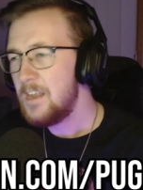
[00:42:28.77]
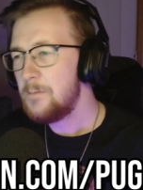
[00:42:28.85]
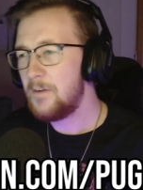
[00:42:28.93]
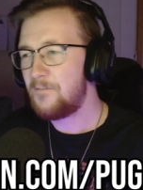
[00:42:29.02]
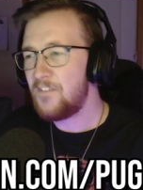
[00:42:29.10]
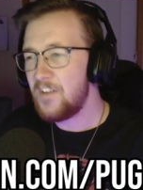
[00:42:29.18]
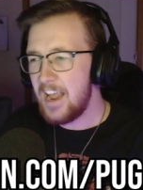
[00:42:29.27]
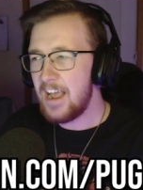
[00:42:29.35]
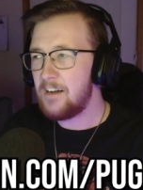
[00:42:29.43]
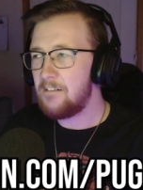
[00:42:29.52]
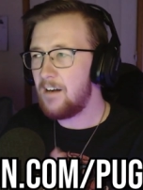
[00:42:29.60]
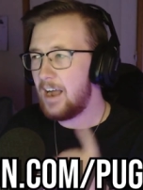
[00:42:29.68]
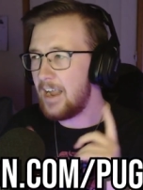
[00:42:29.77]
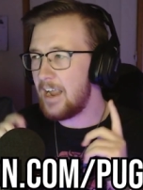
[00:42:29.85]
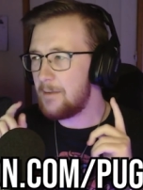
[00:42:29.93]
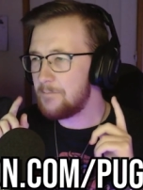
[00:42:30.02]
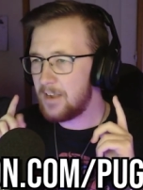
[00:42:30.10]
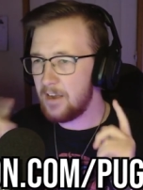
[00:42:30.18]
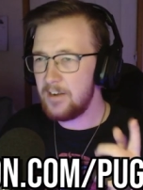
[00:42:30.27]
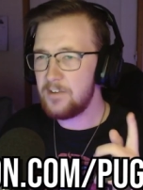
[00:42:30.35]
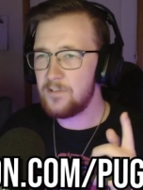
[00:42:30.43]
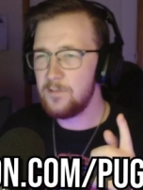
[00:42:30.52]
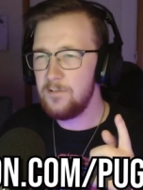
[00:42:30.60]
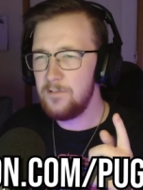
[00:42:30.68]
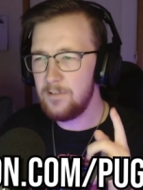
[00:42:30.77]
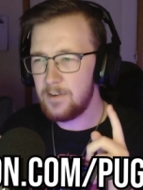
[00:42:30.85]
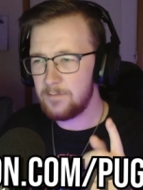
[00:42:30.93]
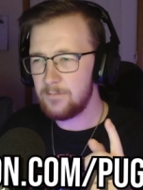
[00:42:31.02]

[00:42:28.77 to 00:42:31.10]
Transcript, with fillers: But for now, I am going to...